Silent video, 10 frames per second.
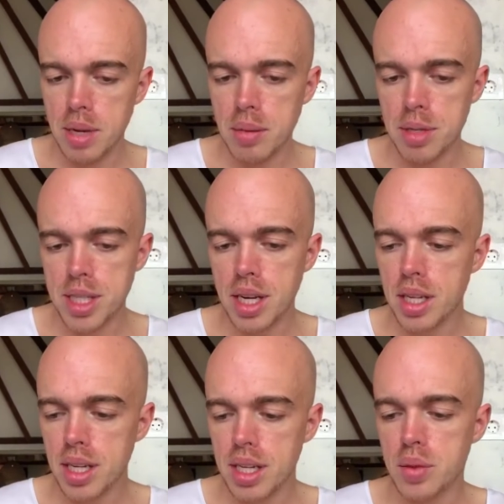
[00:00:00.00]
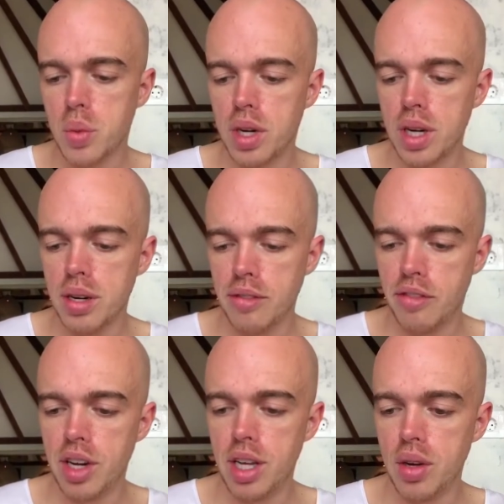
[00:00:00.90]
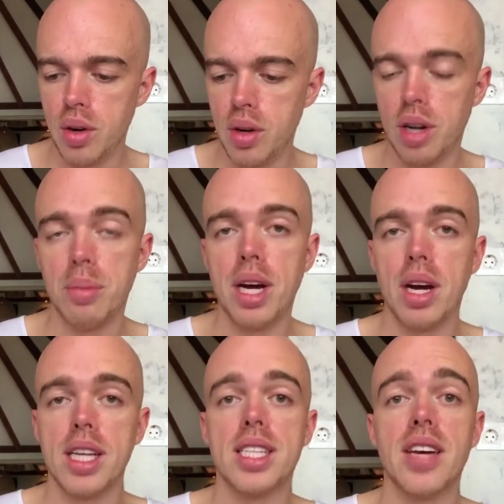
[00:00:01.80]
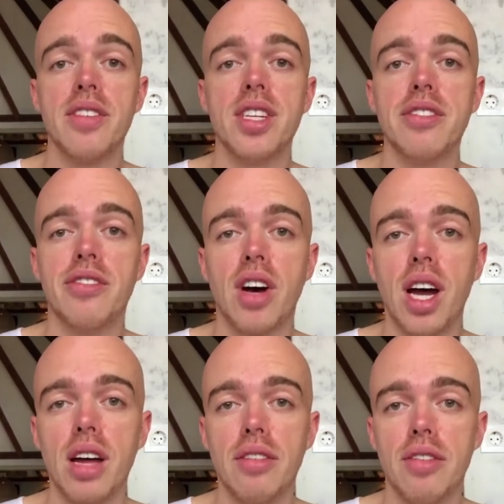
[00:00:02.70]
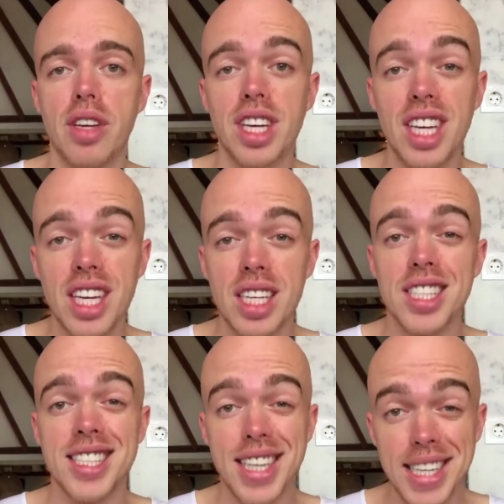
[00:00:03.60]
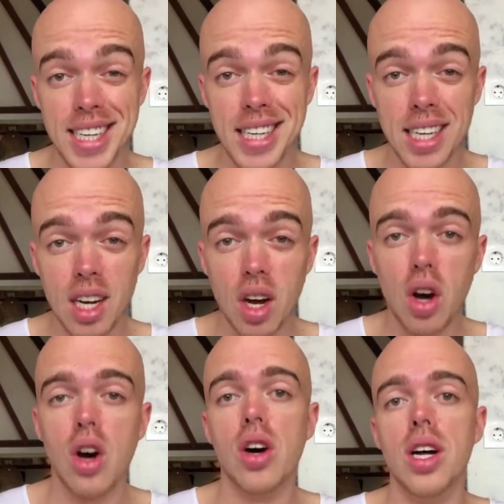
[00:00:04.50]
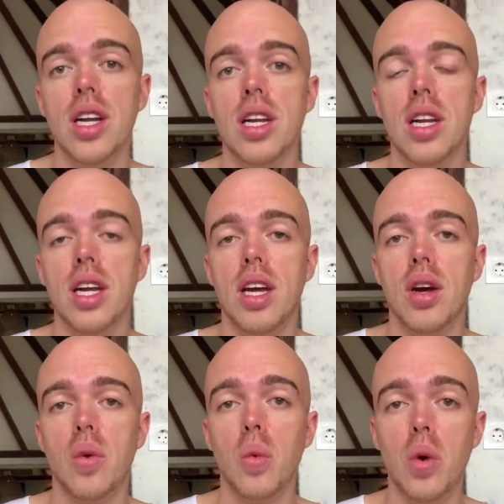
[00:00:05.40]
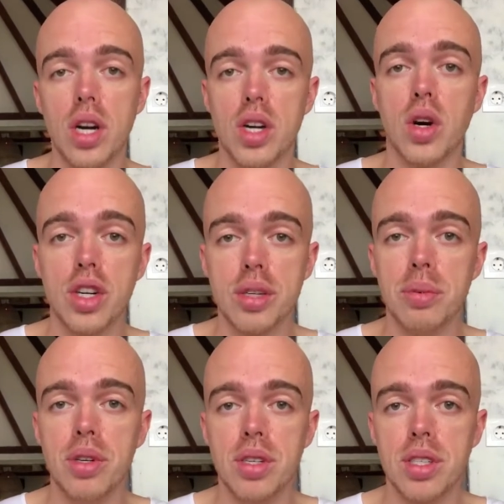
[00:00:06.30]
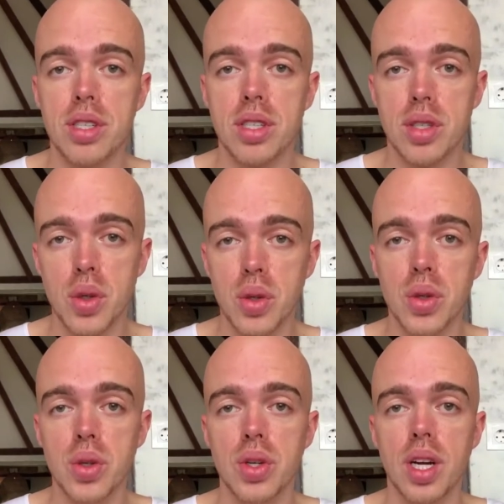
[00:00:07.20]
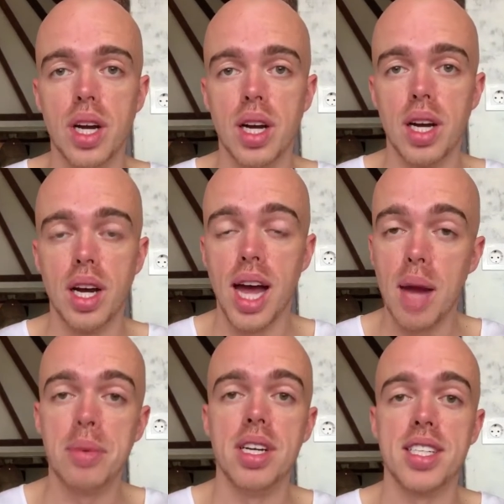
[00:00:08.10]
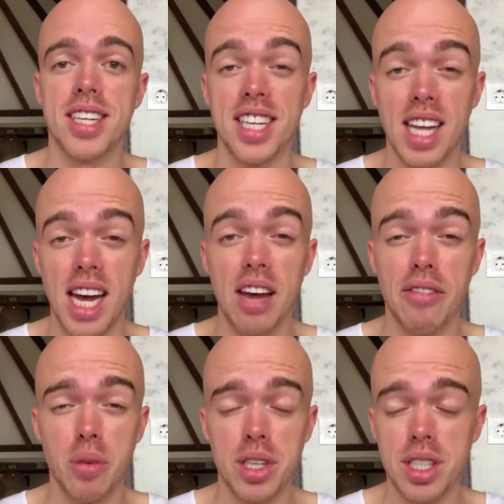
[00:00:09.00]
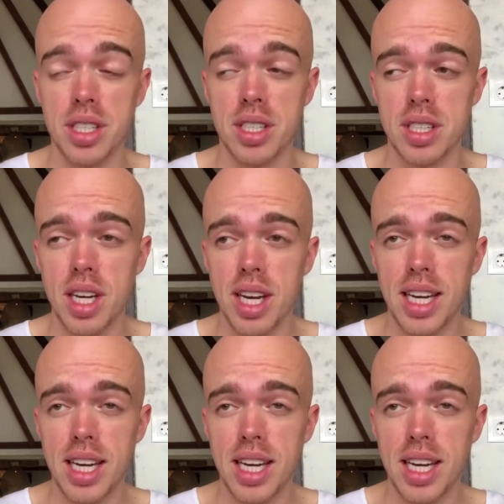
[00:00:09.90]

In particular, there's one video about a 75-year study on what contributes to happiness in life, which is